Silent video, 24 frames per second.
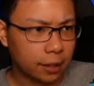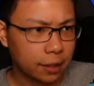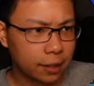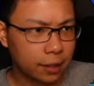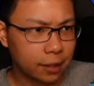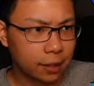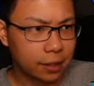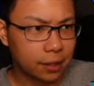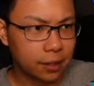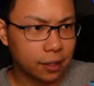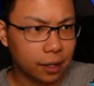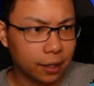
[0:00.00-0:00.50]

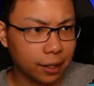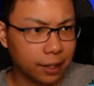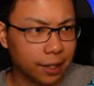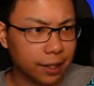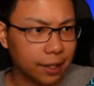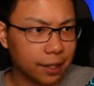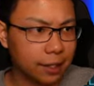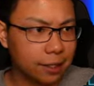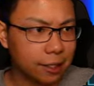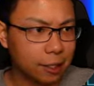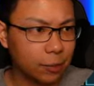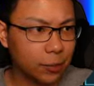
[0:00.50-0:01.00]
Start getting
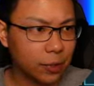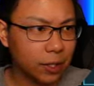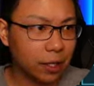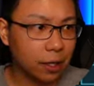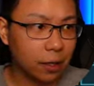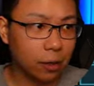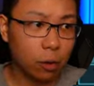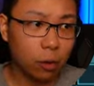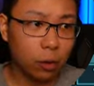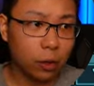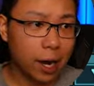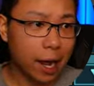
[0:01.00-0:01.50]
a D P S
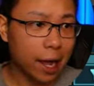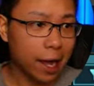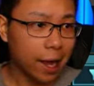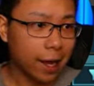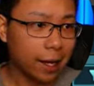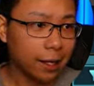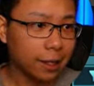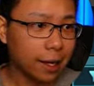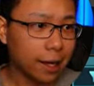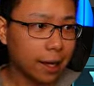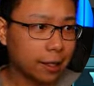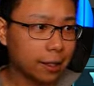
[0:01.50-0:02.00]
or
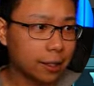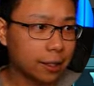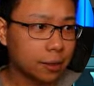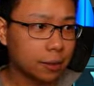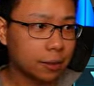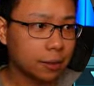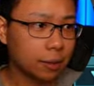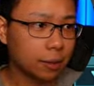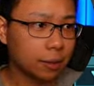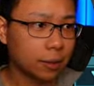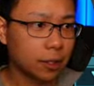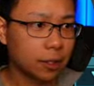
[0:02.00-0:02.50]
Anax.
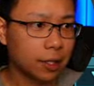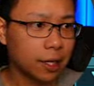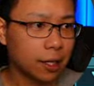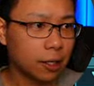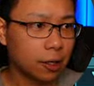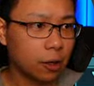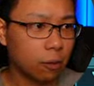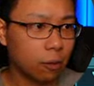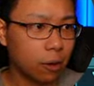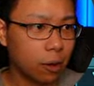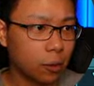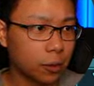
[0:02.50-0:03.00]
I mean, you can't go
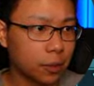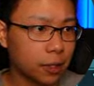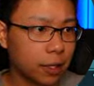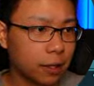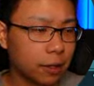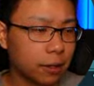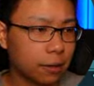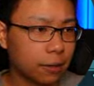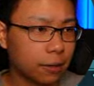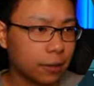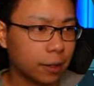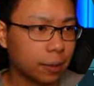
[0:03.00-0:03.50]
wrong with
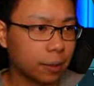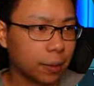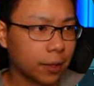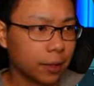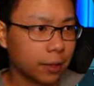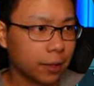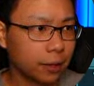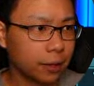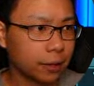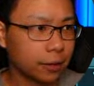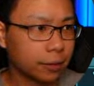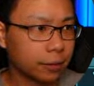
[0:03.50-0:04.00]
either of them, I
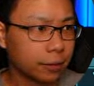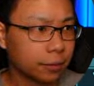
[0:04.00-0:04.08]
think.